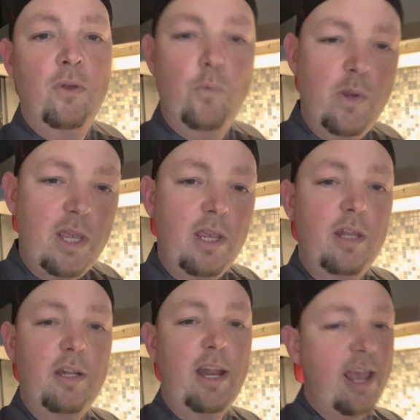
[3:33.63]

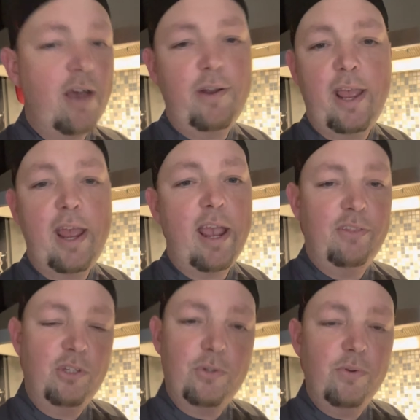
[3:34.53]
when and how to
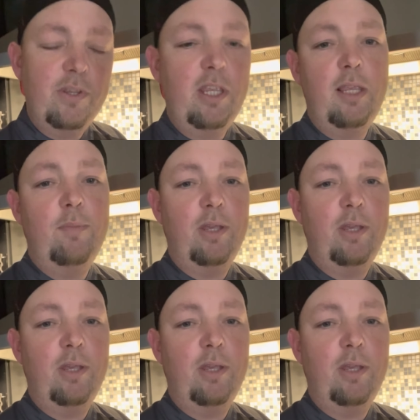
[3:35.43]
add the cream